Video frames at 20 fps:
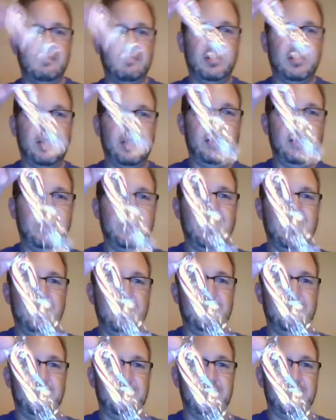Candy cane.
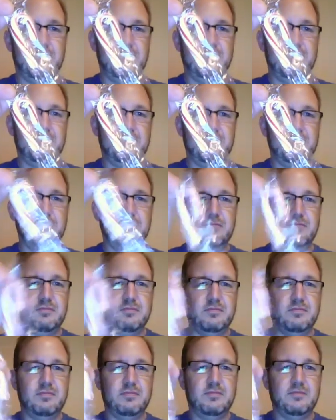
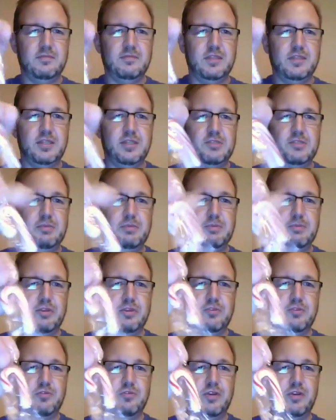I guess people at
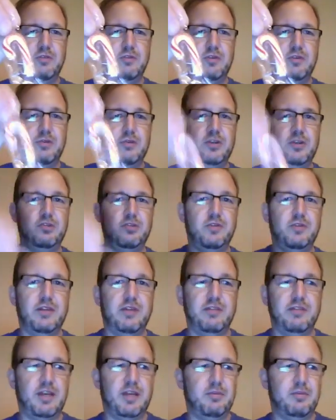Loot Crate want to make sure we have
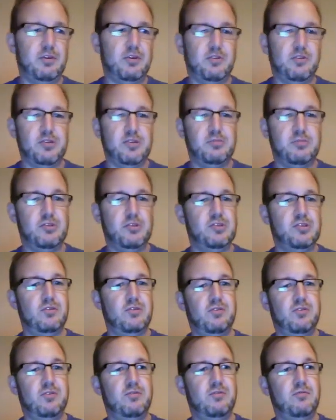a happy Christmas
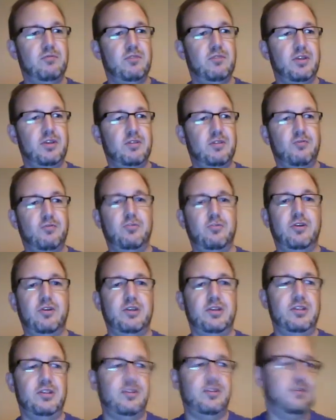and we can ruin our
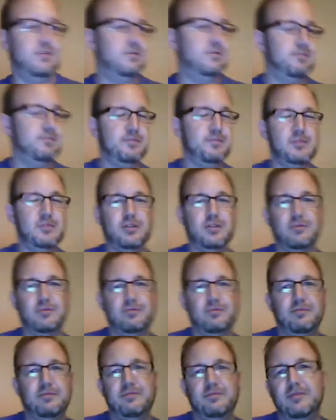teeth. So,
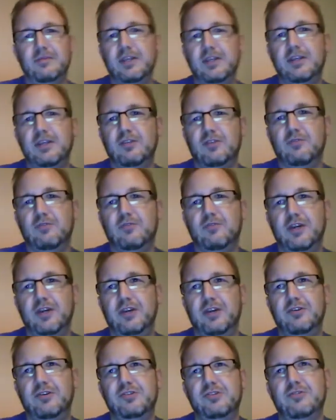thank you, Loot
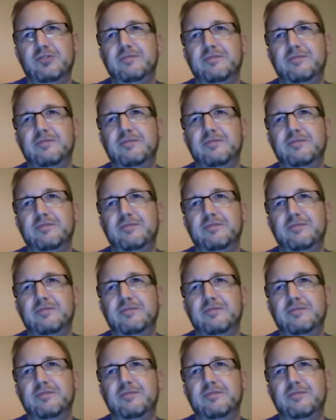Craters.